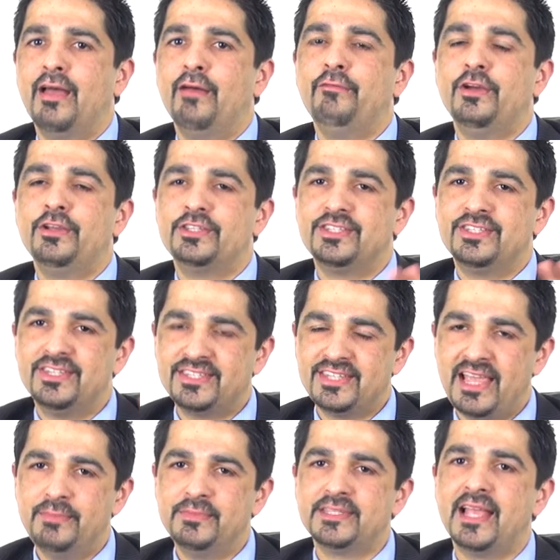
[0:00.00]
versus the
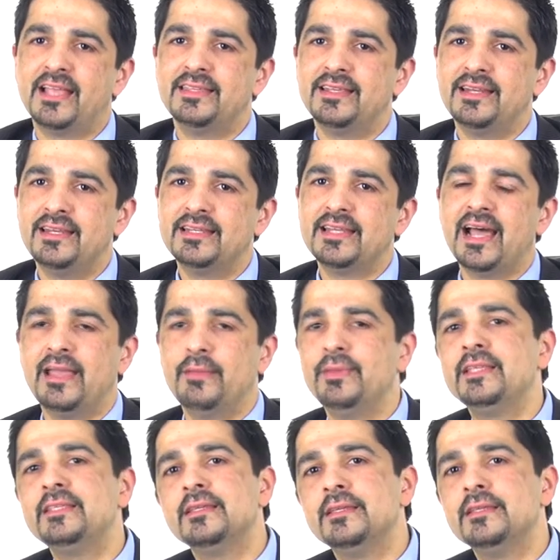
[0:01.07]
same standard in
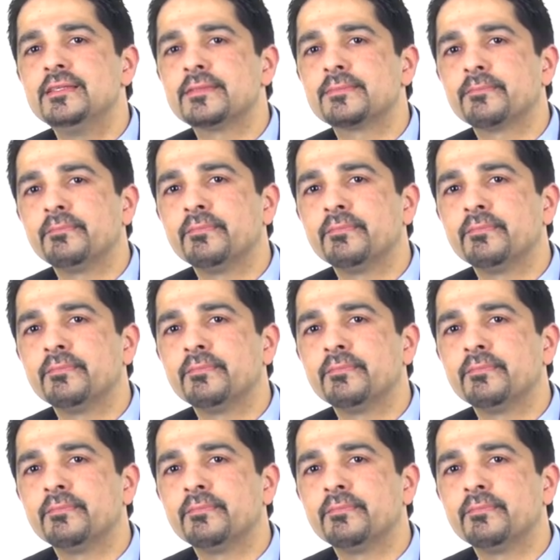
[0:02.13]
diabetes.